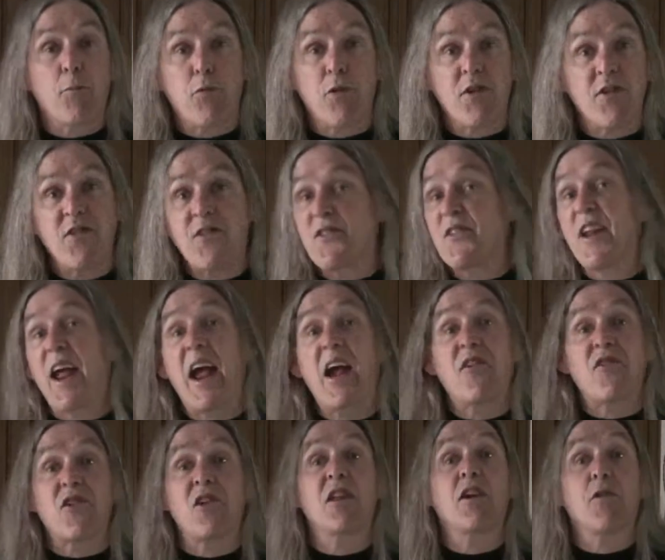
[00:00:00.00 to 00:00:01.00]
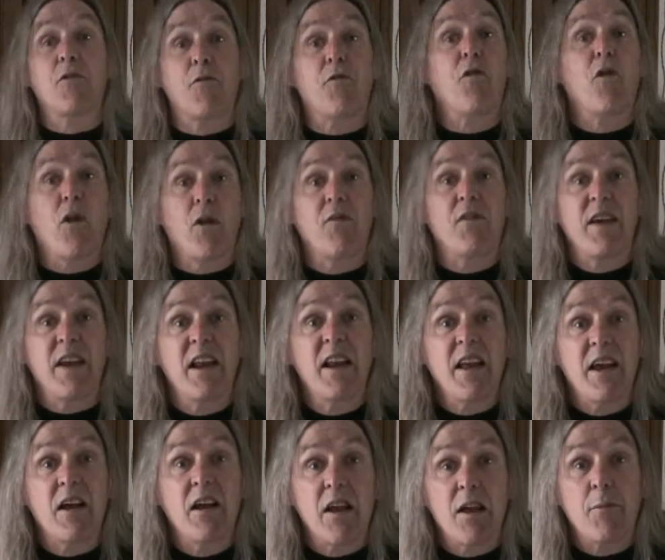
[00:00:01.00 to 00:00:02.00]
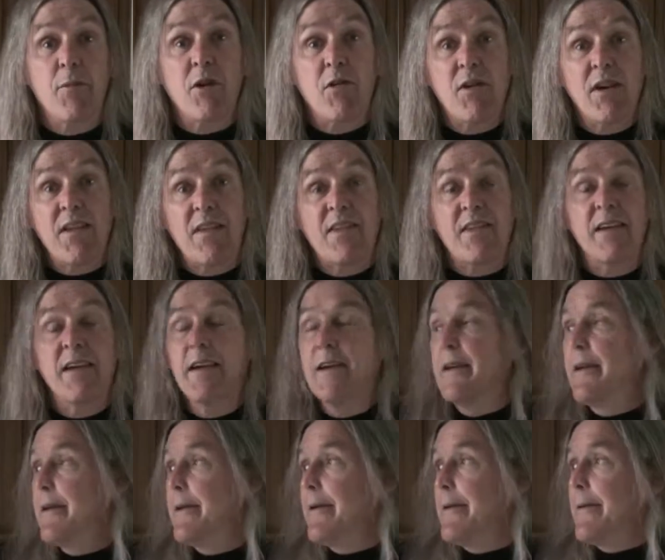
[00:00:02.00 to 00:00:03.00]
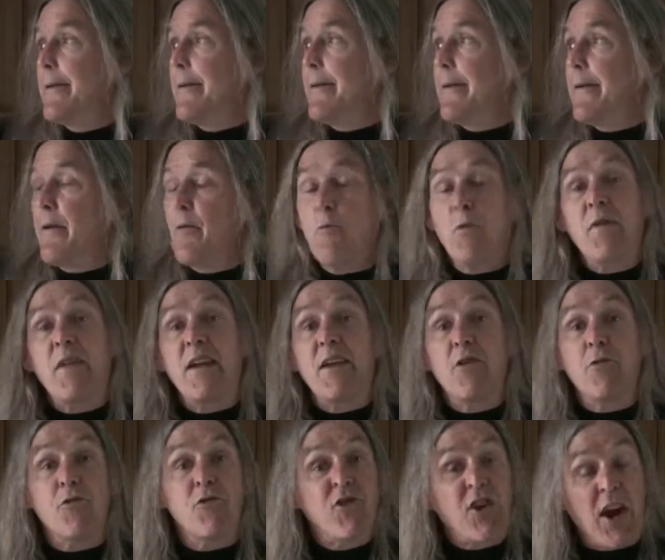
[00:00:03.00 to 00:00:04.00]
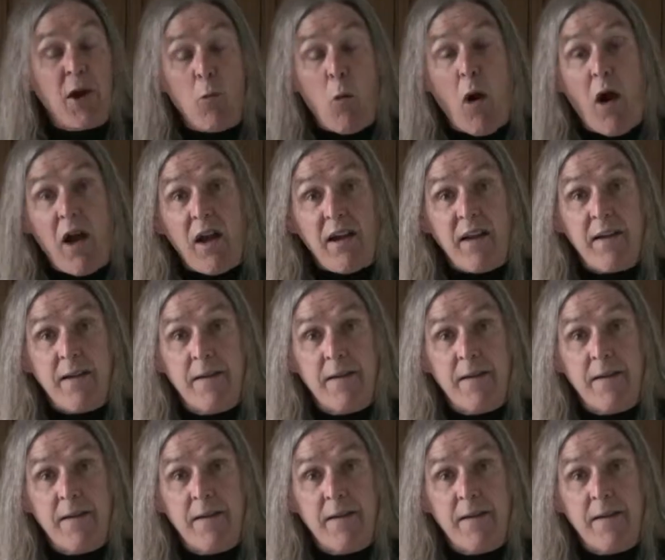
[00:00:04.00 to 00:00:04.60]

prisons nationally are full of illegal immigrants? Would they do jaywalk?